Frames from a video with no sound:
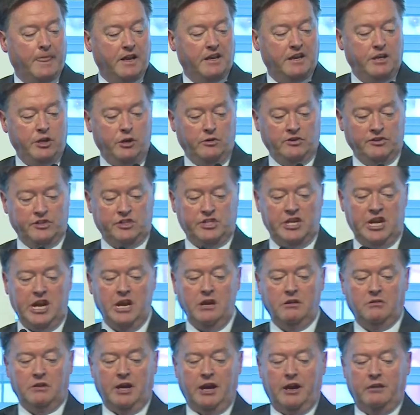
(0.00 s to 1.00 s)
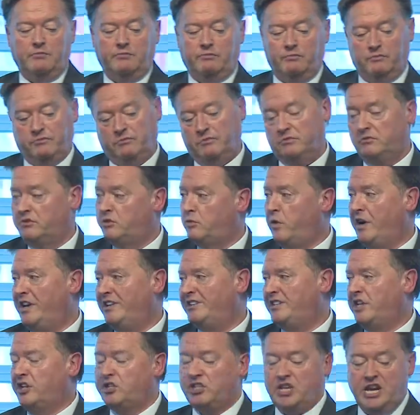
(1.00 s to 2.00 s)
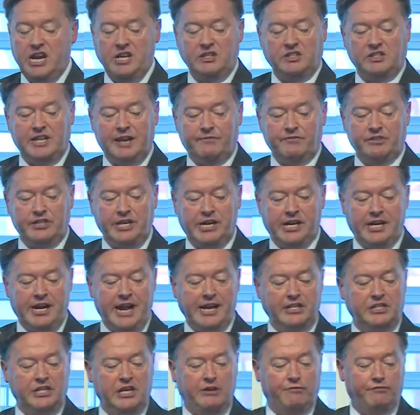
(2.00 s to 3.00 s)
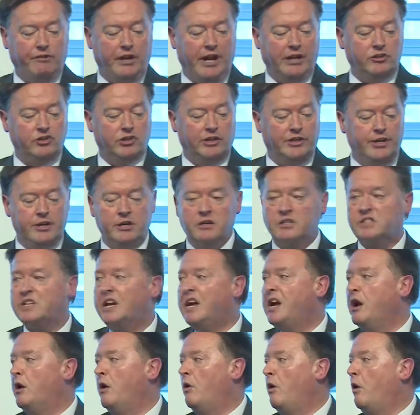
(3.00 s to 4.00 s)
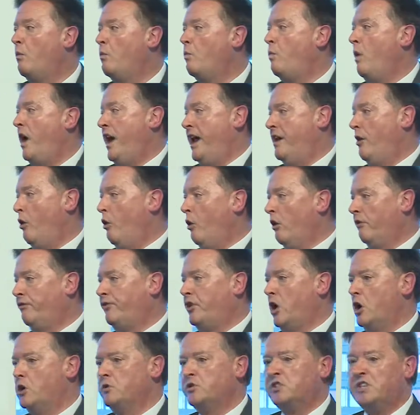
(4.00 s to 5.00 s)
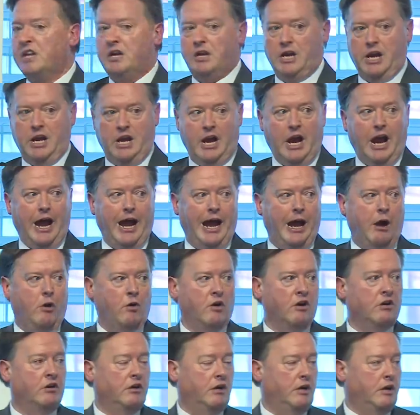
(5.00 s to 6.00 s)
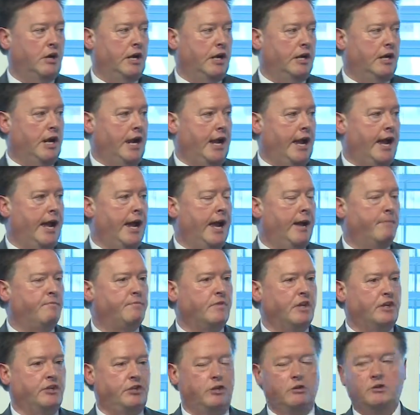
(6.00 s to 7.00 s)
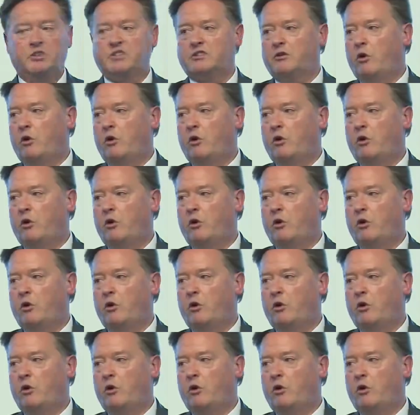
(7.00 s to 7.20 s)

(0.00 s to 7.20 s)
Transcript: you can see 2016, 17 and 18 financial years. In all of those, our use